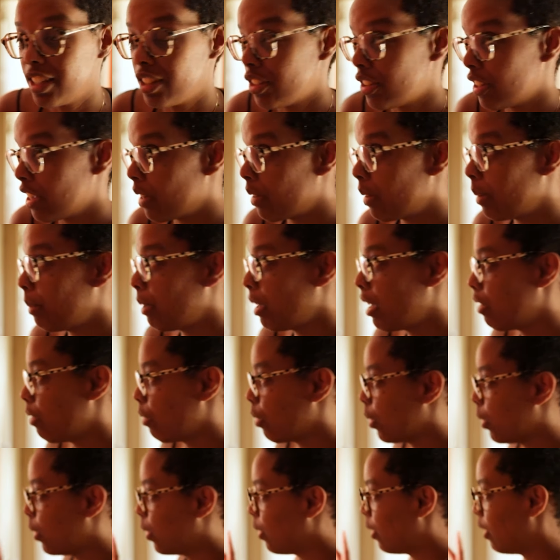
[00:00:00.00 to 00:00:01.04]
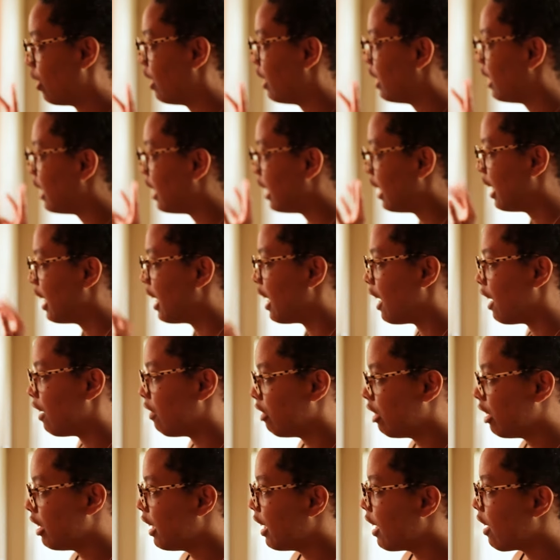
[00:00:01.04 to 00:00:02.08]
So I'm going to roll
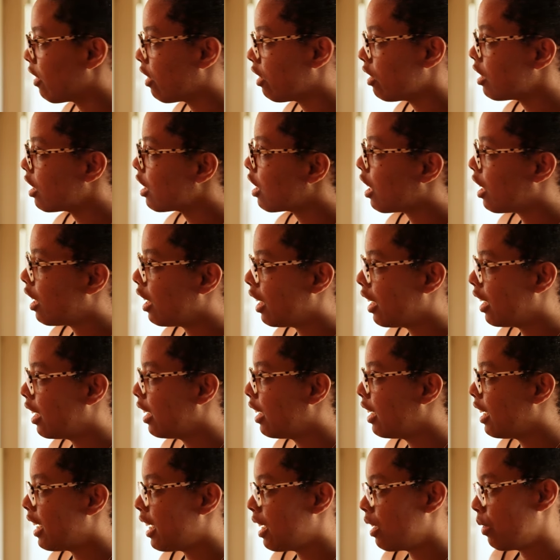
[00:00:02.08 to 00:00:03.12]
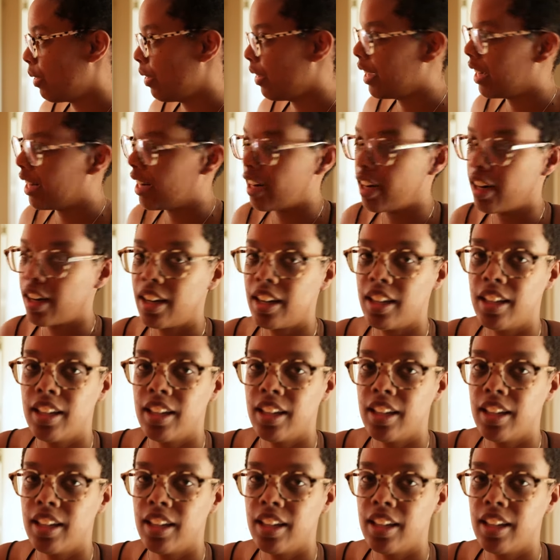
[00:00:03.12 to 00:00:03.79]
everything out on the cart out there.